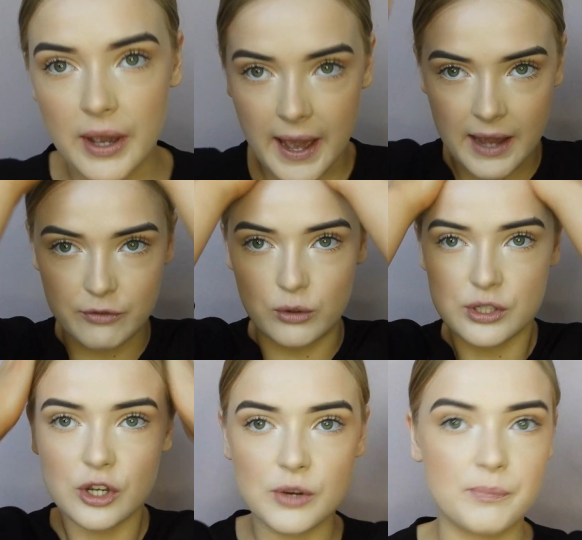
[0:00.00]
Okay, I've
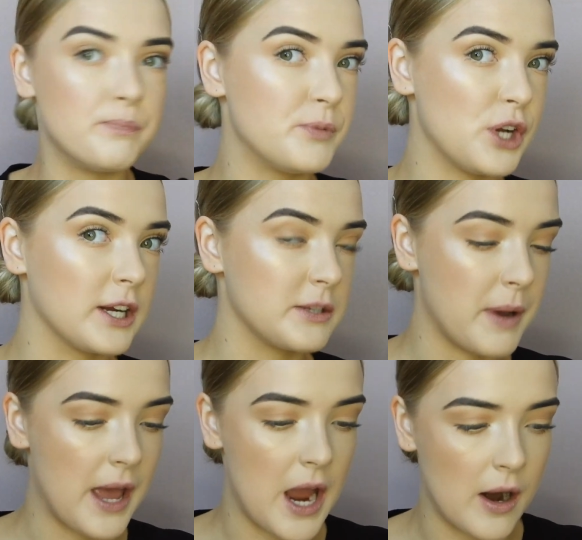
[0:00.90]
also
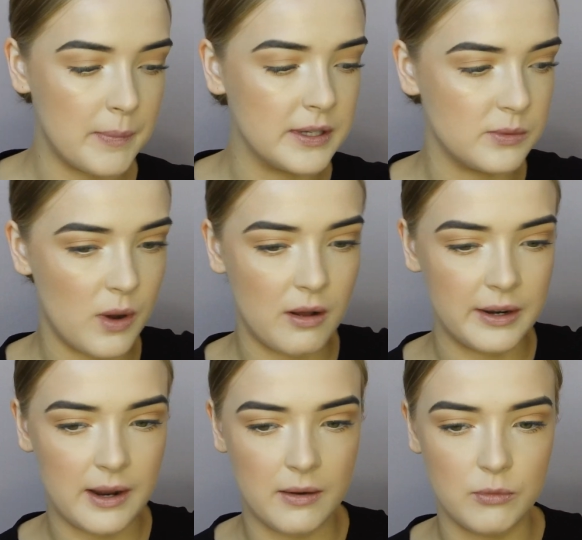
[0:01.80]
chucked my hair up as
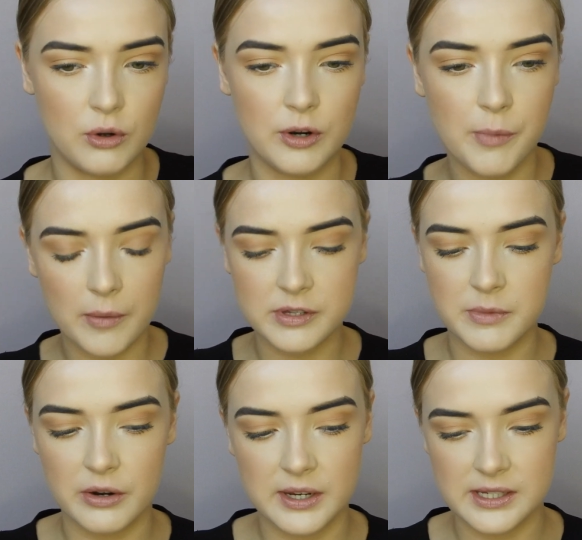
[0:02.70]
well, and I'm going to pop
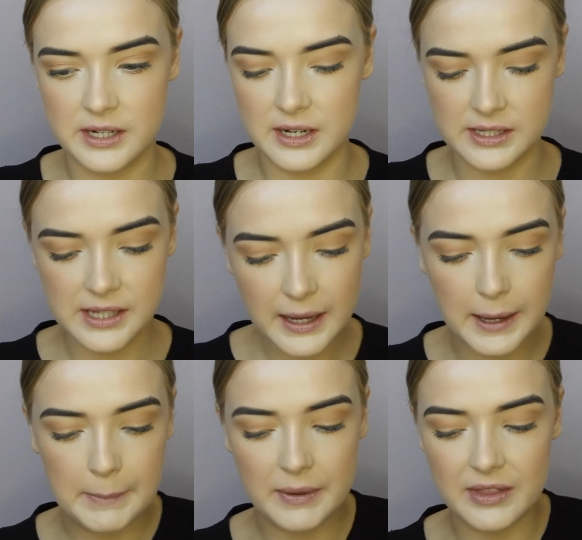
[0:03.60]
some earrings in a
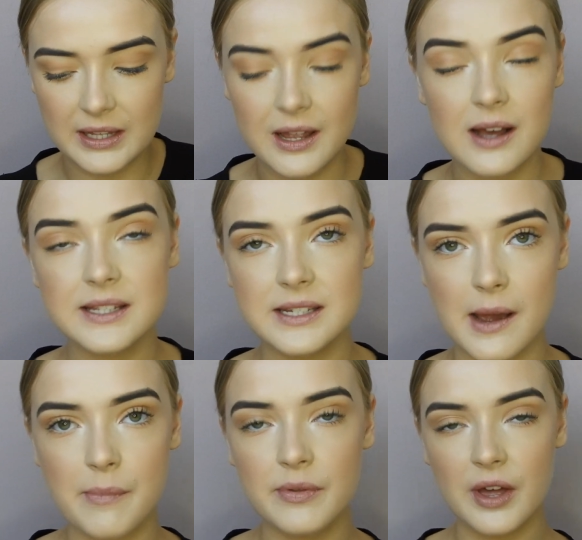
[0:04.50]
second, but the last
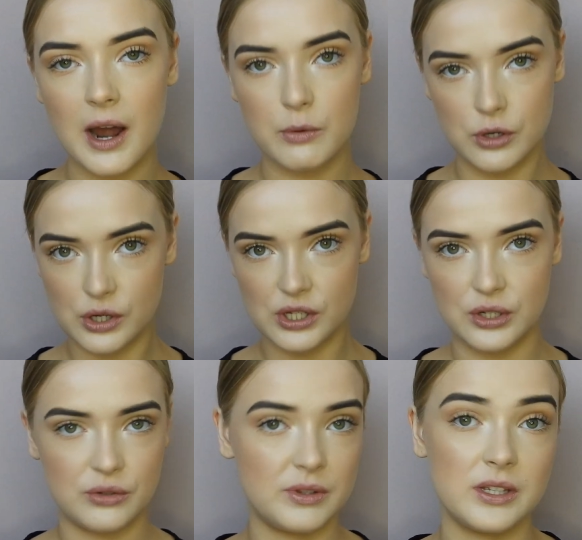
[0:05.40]
step that I would
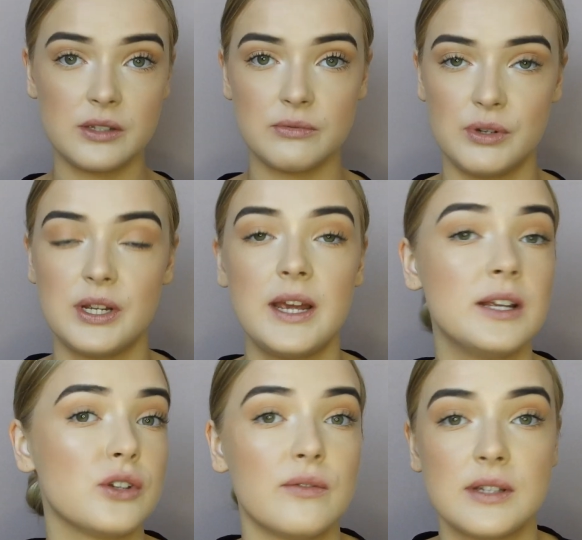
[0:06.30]
usually do with this
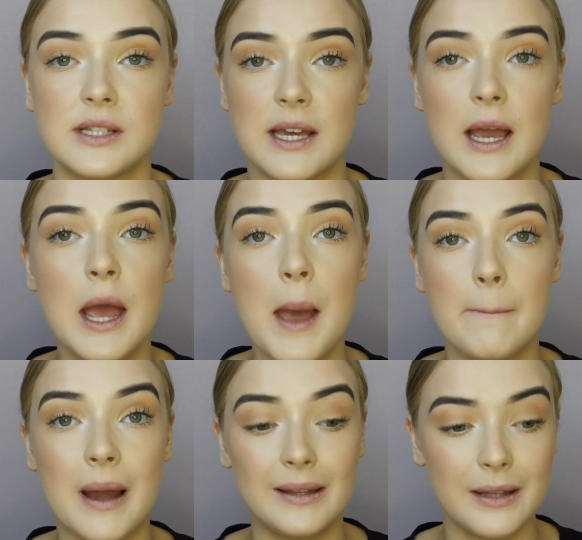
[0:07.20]
routine is obviously
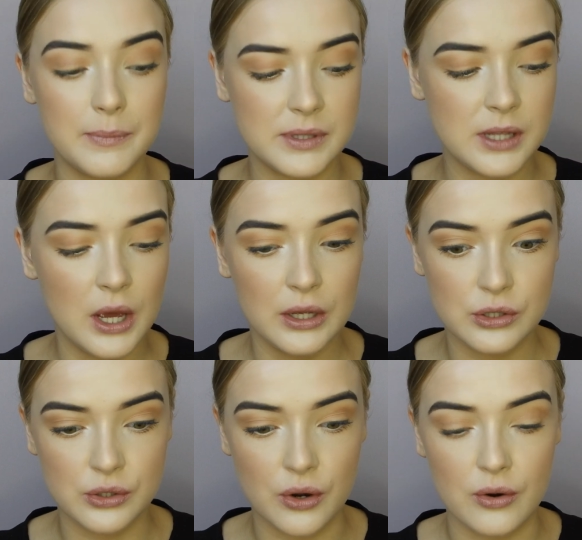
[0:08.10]
my lips.
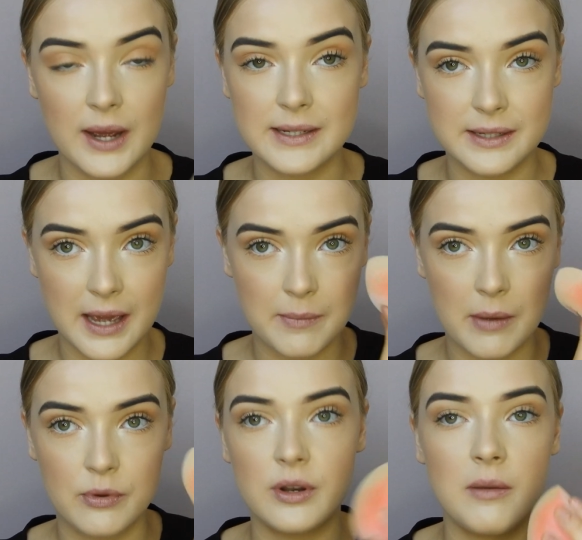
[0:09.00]
So I
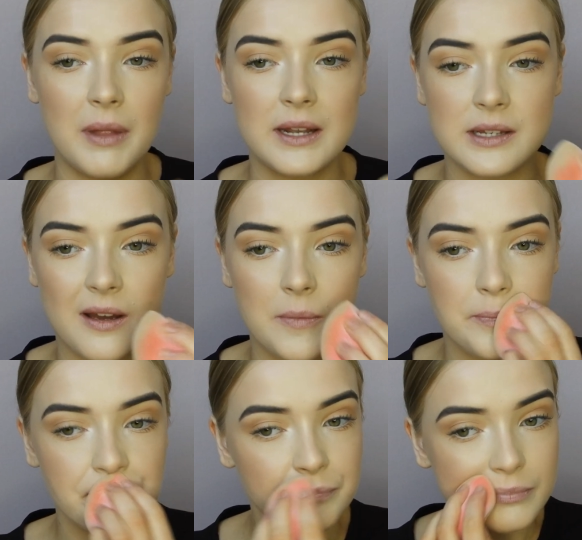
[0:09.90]
get my beauty
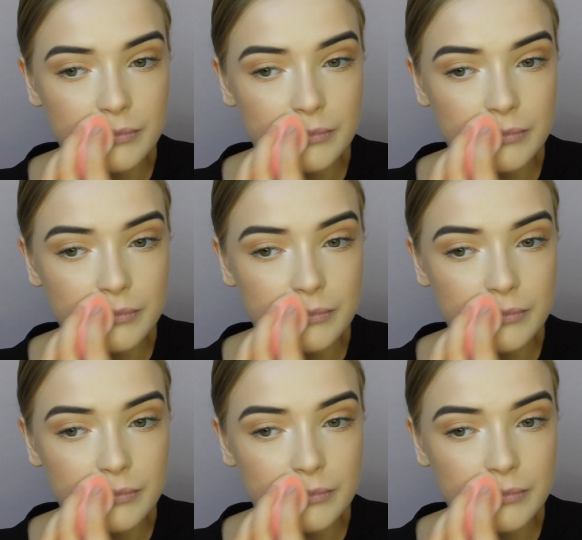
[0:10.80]
blender